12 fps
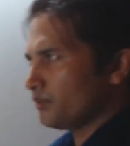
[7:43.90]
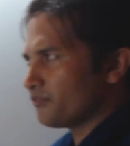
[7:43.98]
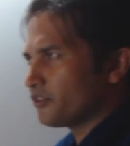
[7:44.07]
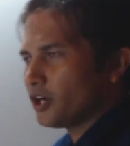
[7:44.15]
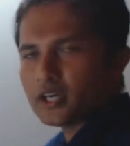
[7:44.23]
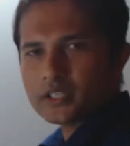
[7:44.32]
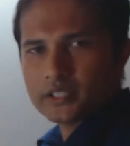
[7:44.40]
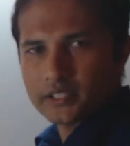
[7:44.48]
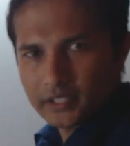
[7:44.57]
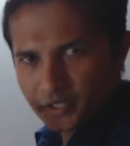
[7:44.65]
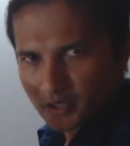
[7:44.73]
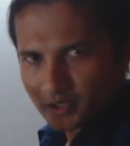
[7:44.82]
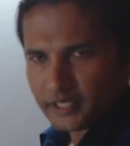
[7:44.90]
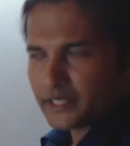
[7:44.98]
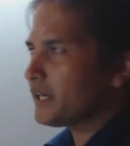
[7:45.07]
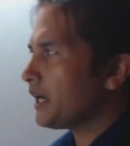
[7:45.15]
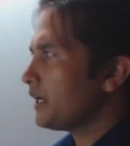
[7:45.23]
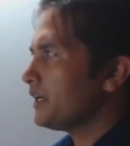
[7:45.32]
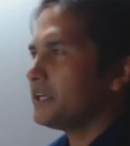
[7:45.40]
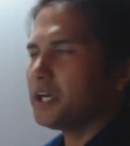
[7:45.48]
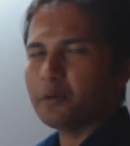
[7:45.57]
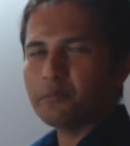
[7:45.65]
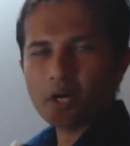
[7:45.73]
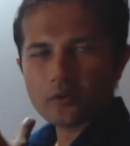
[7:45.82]
we've got clear
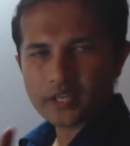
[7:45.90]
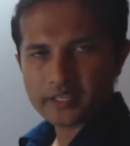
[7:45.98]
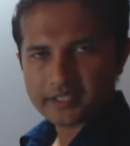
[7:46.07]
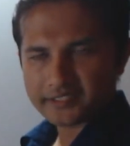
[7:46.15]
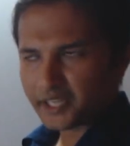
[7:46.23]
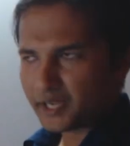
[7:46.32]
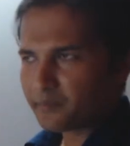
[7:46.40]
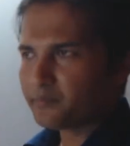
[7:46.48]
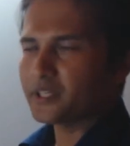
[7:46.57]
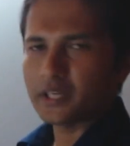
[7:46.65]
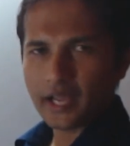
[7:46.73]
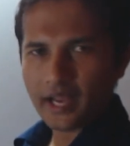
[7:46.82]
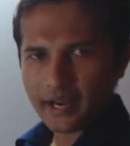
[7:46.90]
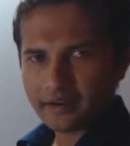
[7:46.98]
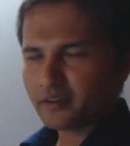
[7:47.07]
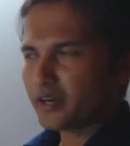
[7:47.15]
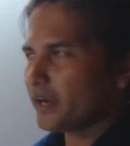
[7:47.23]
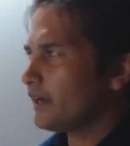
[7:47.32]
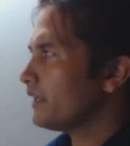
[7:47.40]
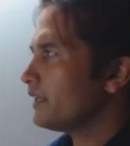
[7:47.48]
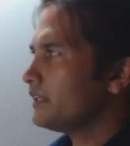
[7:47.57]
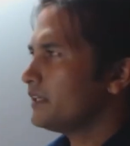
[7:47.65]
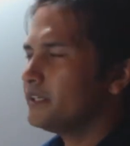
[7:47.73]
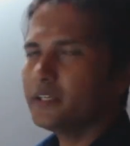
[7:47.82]
idea about intercept and
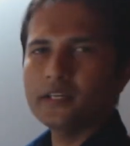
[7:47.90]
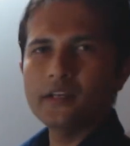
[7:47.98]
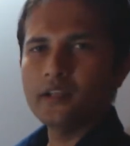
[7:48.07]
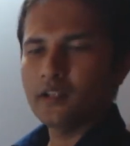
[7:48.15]
gradient